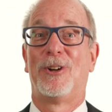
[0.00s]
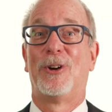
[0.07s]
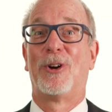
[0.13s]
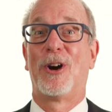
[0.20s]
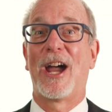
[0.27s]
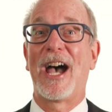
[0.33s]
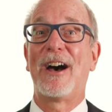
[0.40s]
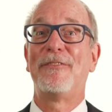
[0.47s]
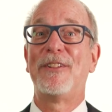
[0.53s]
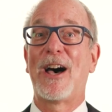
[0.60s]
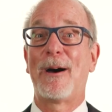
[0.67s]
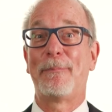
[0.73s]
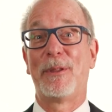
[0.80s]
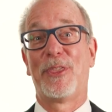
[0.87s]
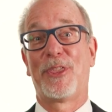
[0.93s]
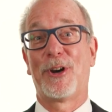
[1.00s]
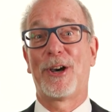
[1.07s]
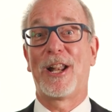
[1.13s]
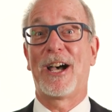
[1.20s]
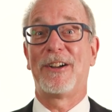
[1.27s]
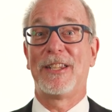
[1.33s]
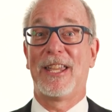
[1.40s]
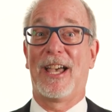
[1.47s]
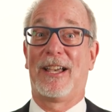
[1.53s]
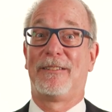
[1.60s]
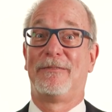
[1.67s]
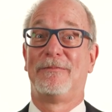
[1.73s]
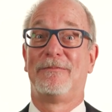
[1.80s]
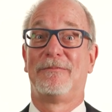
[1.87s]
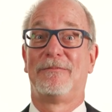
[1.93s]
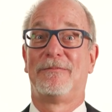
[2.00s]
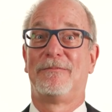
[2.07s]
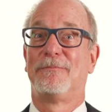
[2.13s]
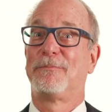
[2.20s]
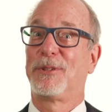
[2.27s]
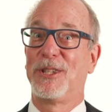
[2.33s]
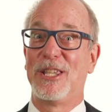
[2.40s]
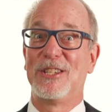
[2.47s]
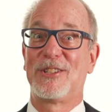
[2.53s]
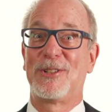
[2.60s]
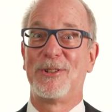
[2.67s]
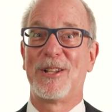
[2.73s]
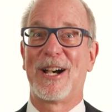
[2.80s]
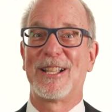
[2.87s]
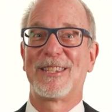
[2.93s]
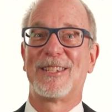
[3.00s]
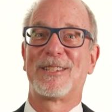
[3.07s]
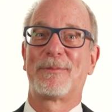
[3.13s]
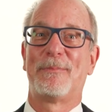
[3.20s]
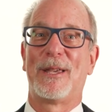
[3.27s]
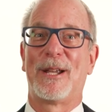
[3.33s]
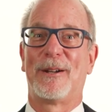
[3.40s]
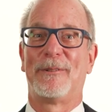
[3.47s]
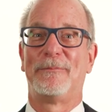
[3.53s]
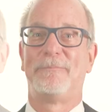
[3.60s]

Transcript: or have not been thought out yet. Please do not despair.